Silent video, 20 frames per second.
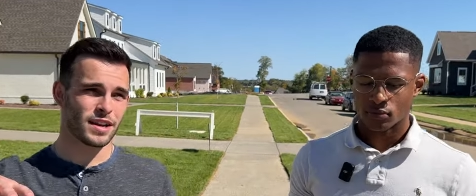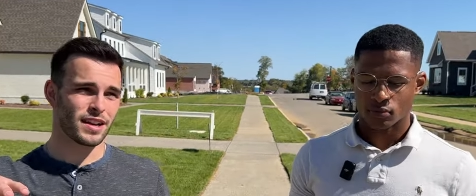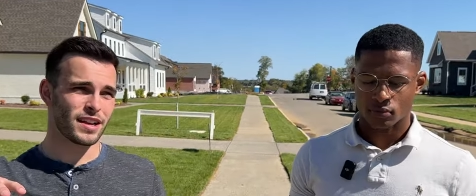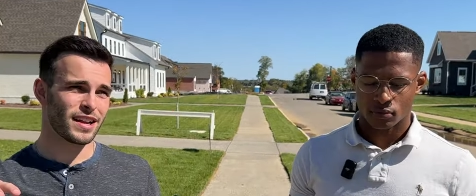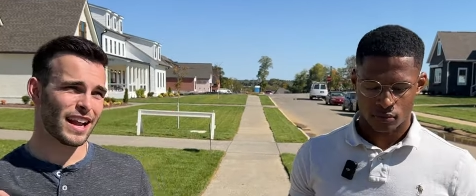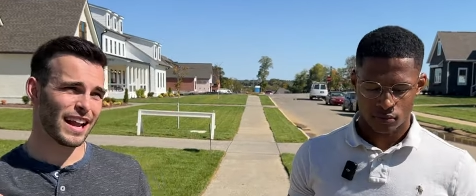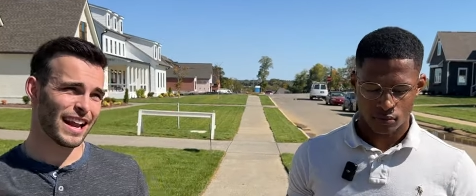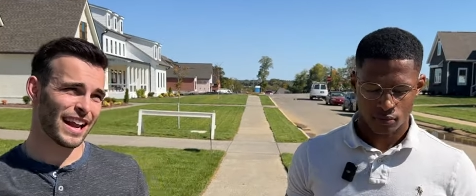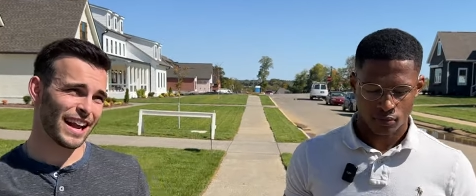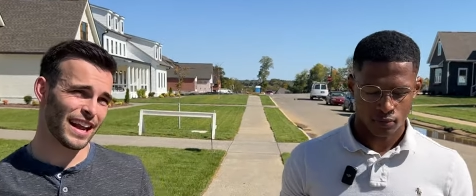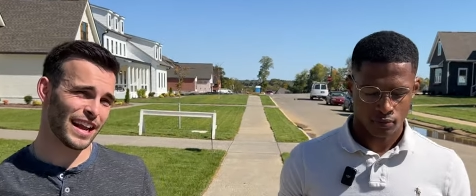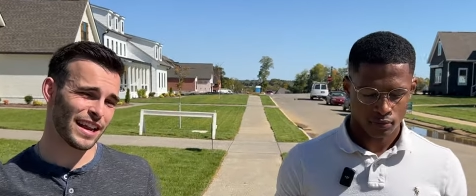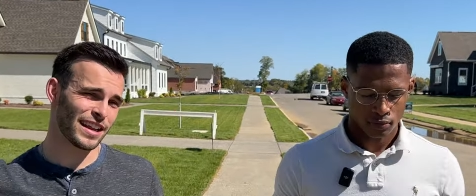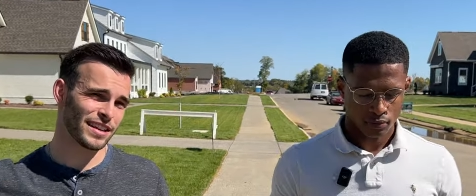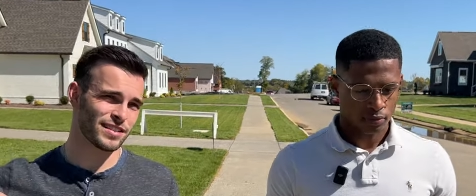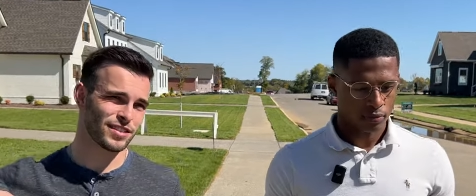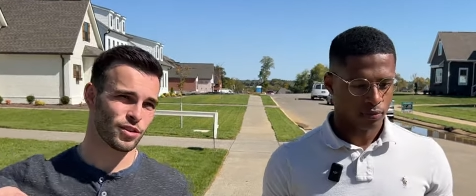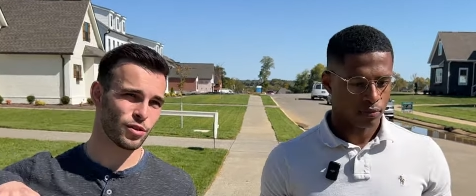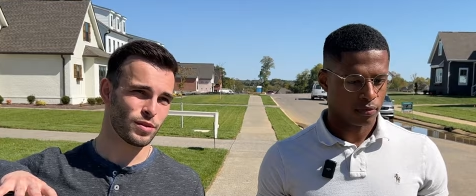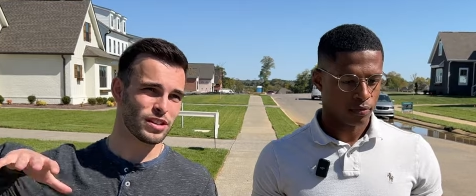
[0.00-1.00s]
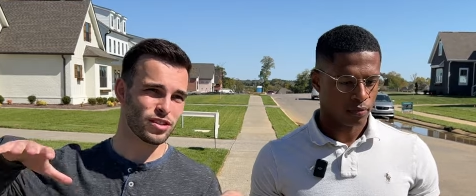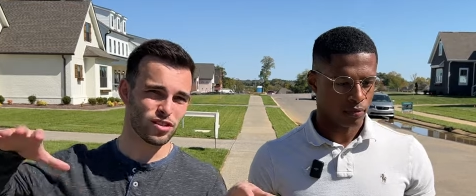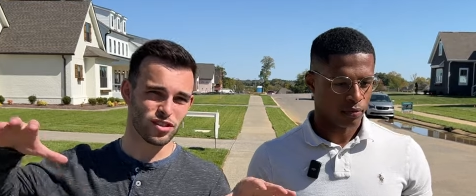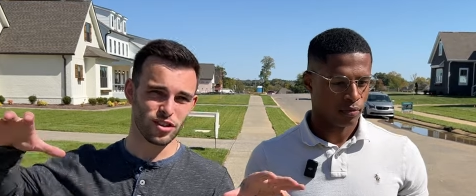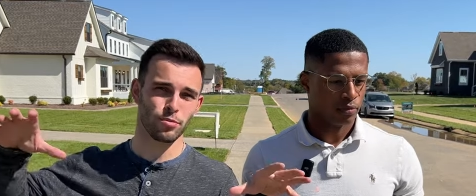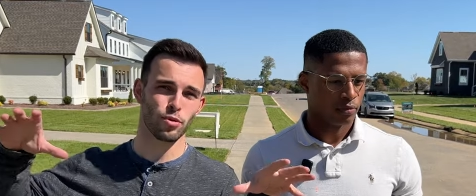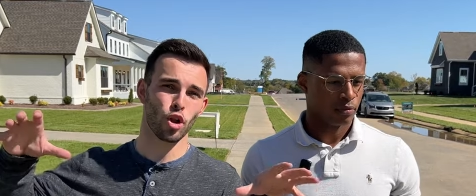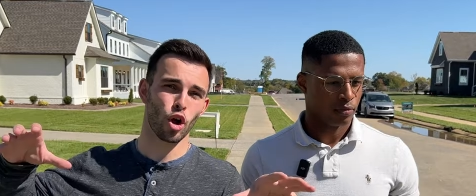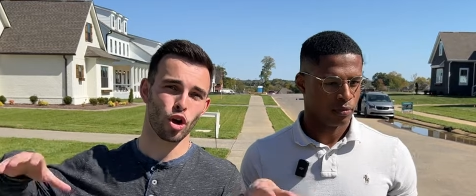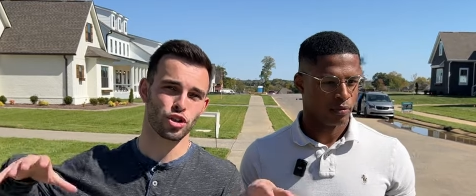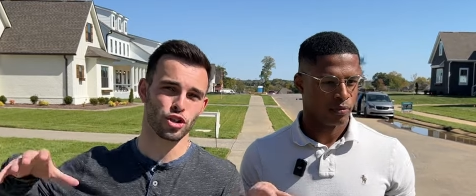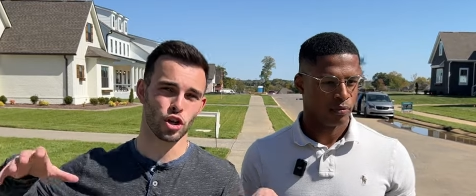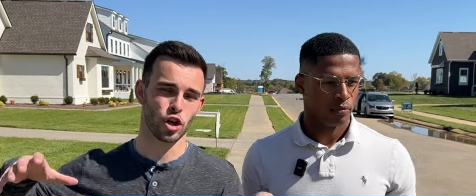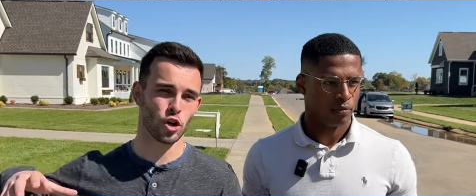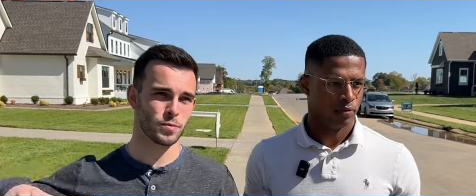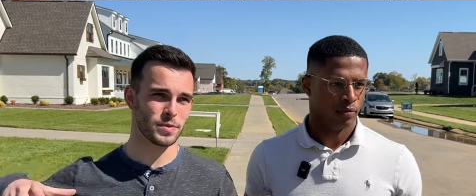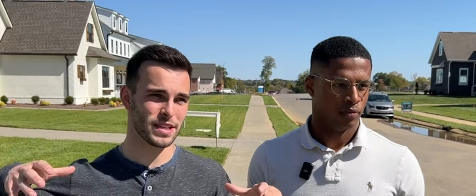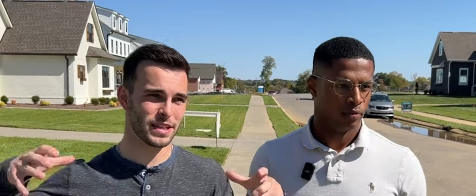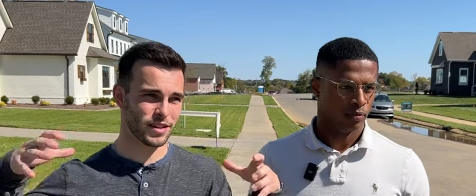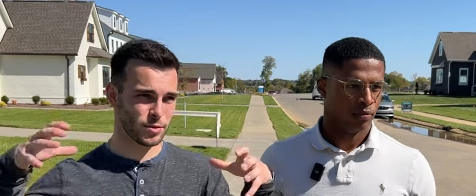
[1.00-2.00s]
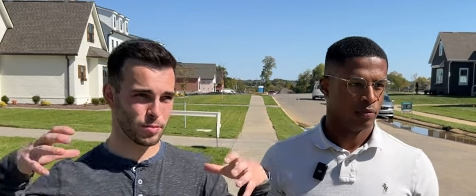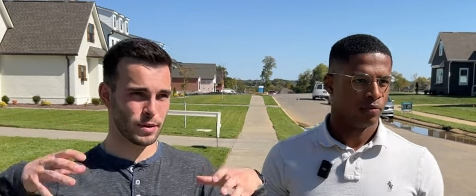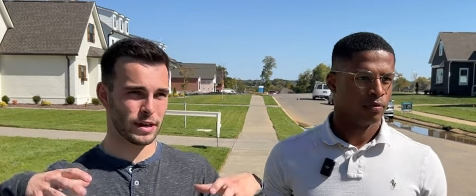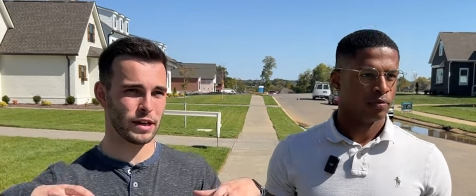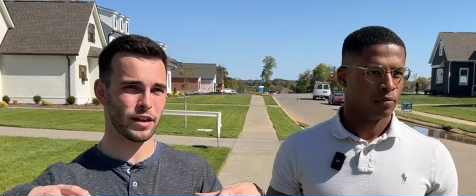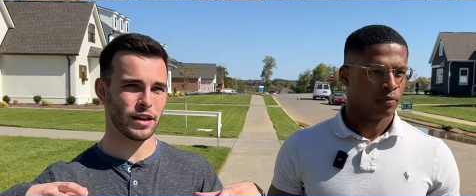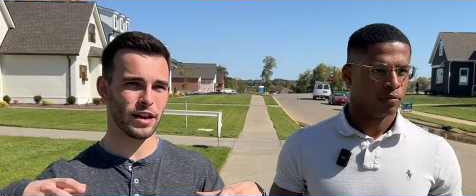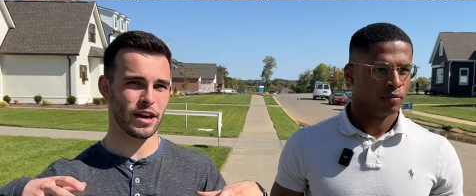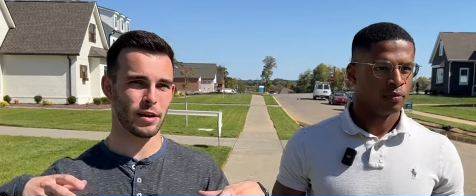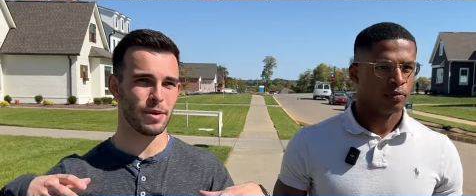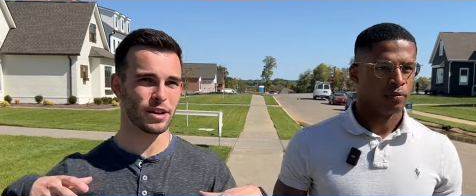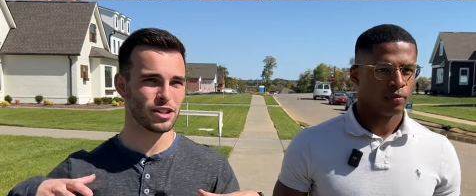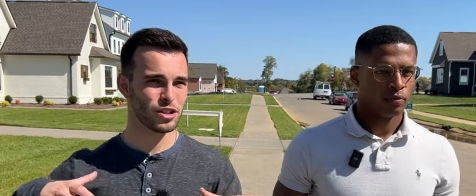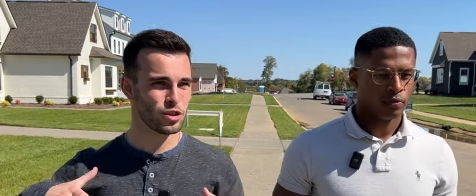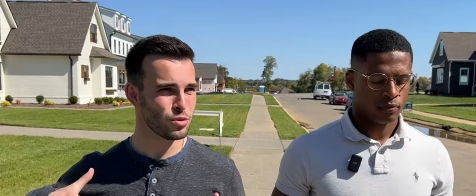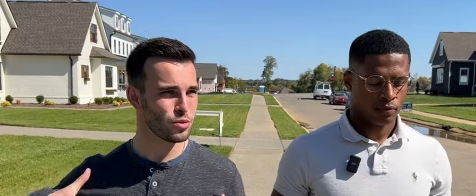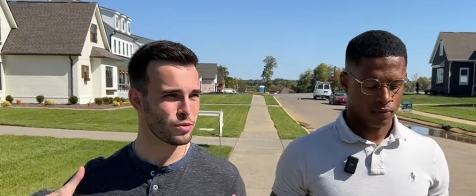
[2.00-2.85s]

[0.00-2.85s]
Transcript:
Speaker 1: And so these are some larger homes in the Spring Hill area, but you,